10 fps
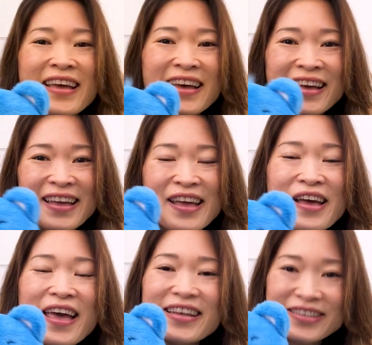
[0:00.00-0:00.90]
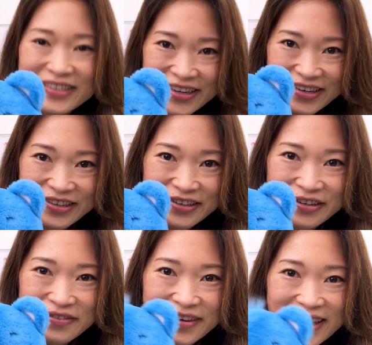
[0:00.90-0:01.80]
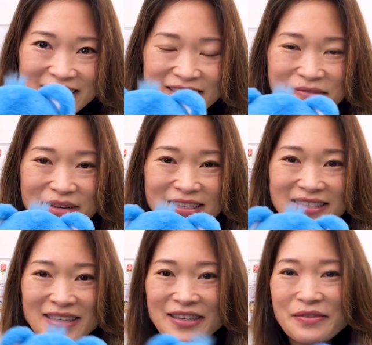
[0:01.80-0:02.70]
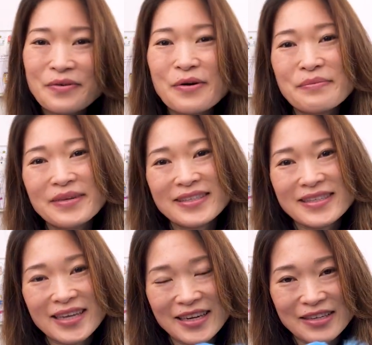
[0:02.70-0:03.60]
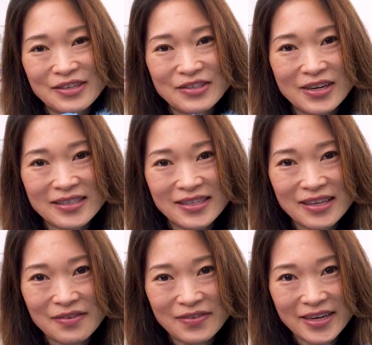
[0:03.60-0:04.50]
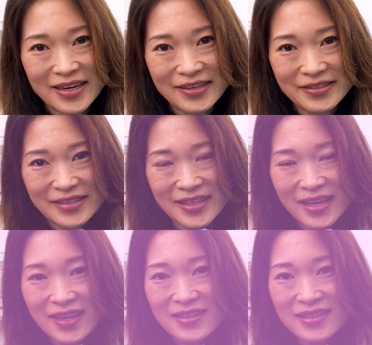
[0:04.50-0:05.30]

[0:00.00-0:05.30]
and turn on your notification bell so you won't miss any new Draw So Cute videos.